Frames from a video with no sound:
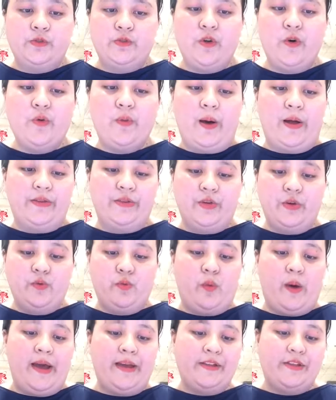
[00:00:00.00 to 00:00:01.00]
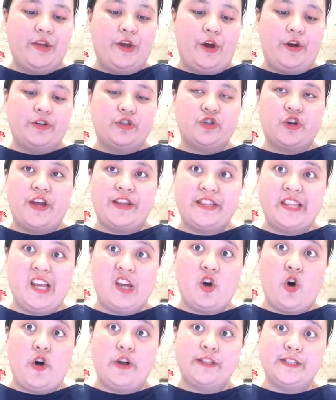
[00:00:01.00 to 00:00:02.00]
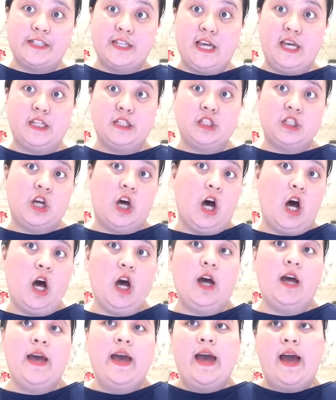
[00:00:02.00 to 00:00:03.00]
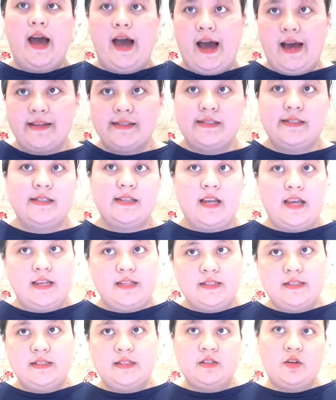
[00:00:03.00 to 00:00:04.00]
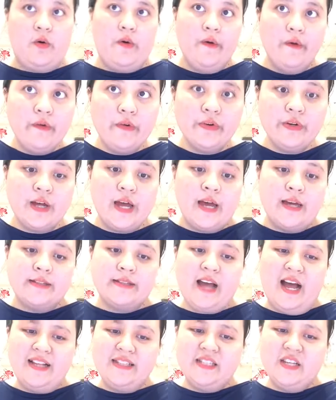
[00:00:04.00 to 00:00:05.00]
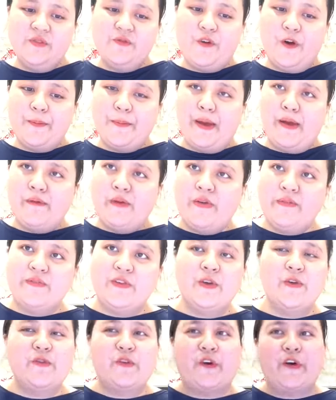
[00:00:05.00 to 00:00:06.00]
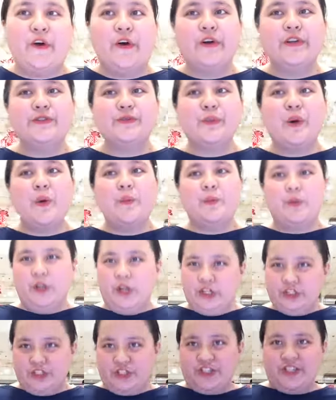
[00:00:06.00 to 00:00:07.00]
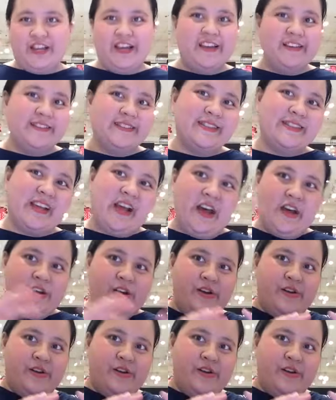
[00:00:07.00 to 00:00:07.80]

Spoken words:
No wonder why they are trending on TikTok as is. So, that's it for my review for OTWOO blush sticks.